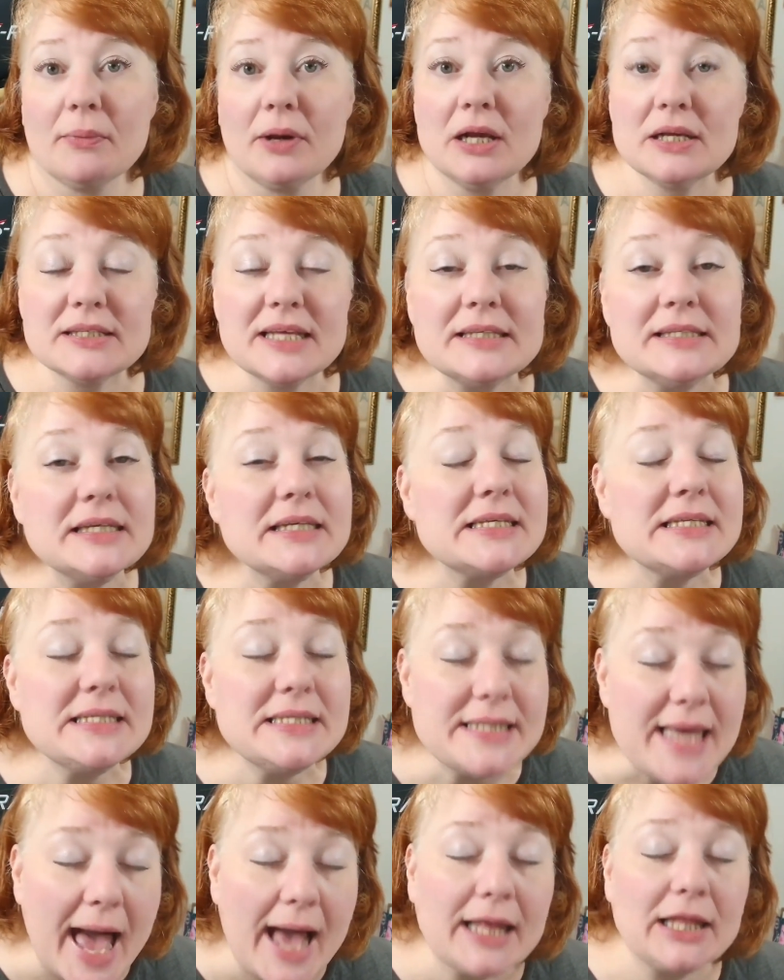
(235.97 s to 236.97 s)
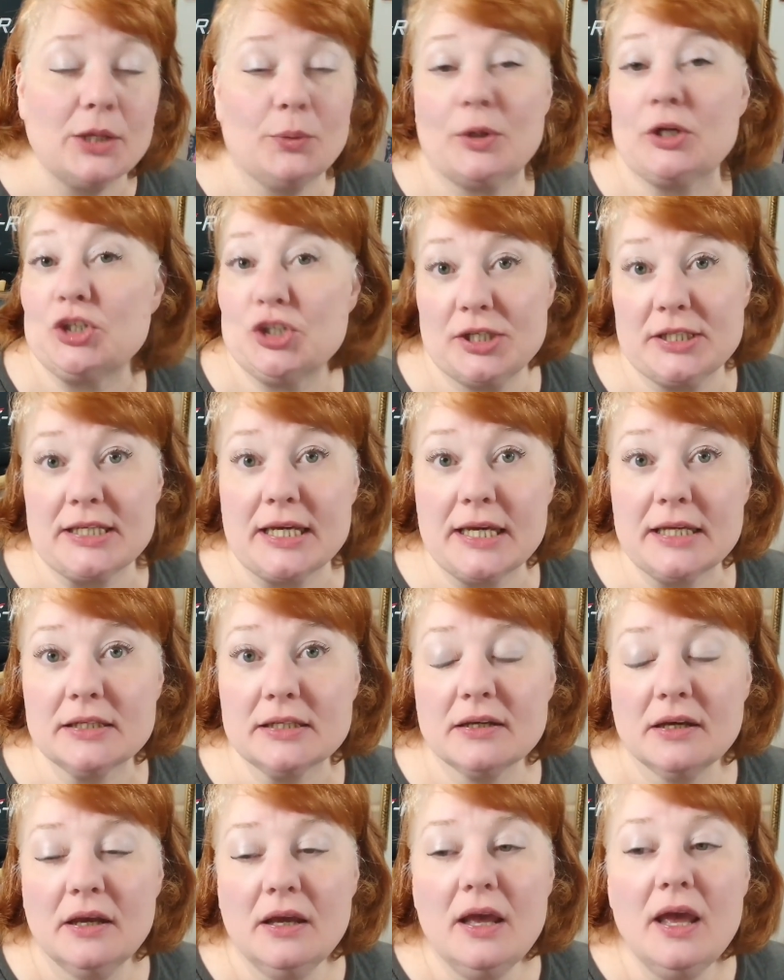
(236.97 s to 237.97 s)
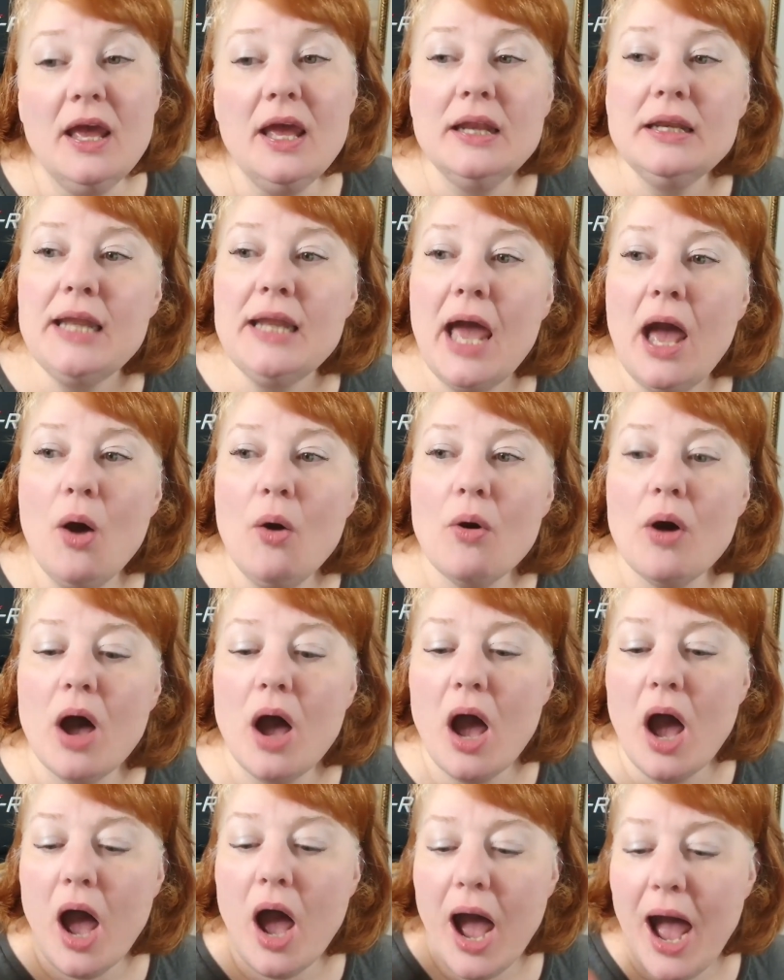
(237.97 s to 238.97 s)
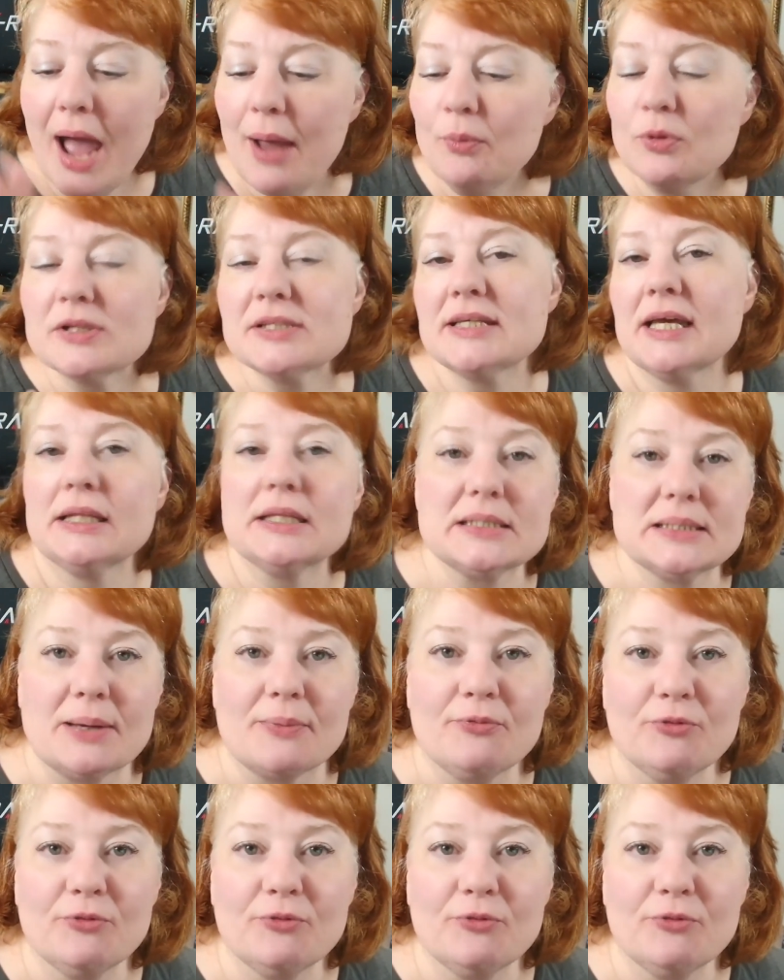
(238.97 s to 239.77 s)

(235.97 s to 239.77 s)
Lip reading: because that's exactly what she did. Now, I will say this up